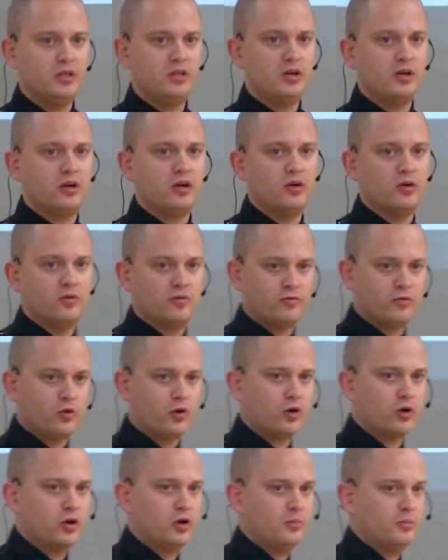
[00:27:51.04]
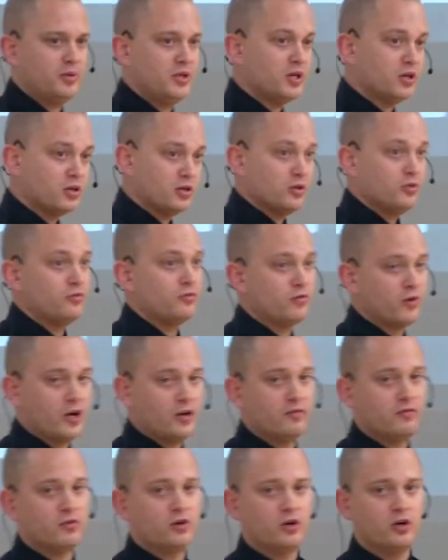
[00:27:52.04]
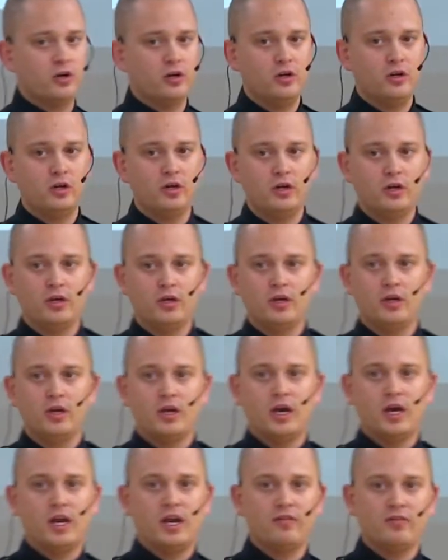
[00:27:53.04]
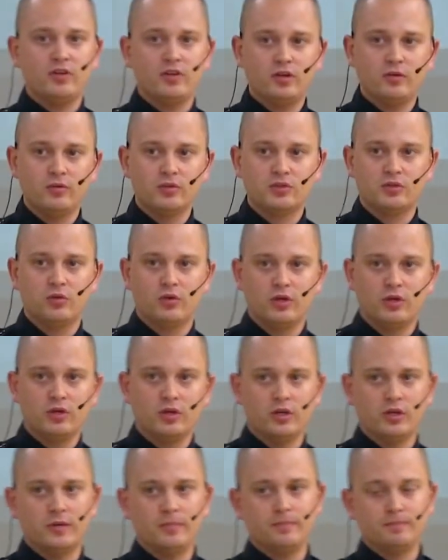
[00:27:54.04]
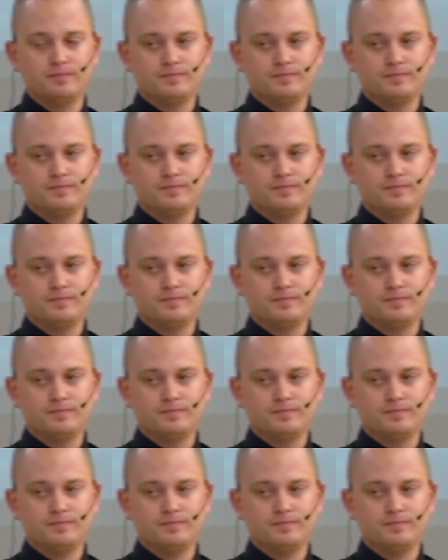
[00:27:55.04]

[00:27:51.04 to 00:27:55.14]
there for her, be a good friend for her, and everything was going good.